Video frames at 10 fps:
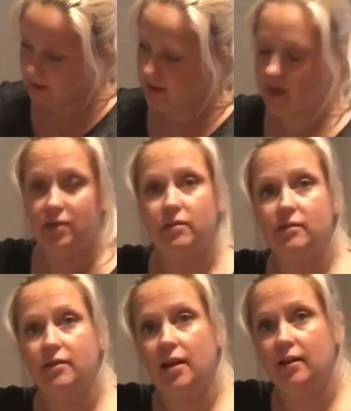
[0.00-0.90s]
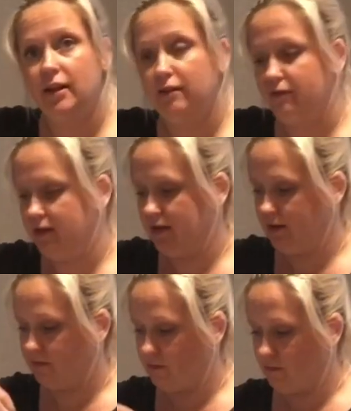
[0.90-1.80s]
This was another gift. This is
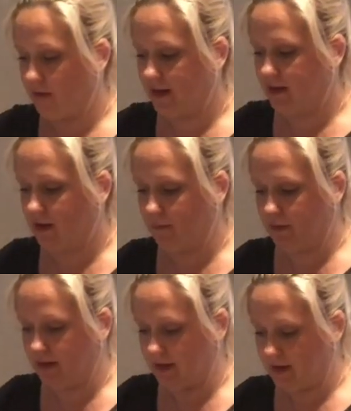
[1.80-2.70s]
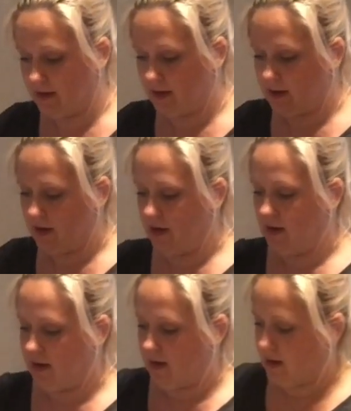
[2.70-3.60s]
from White Company.
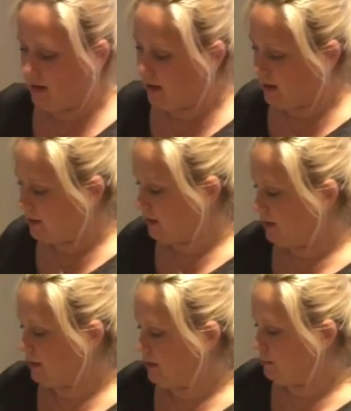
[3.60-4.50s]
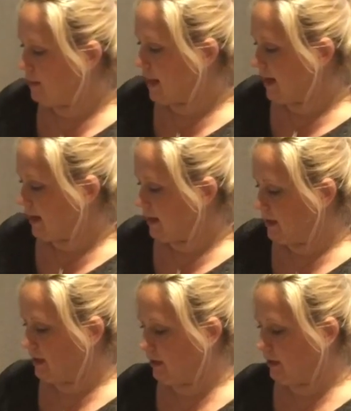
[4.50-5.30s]
This blanket.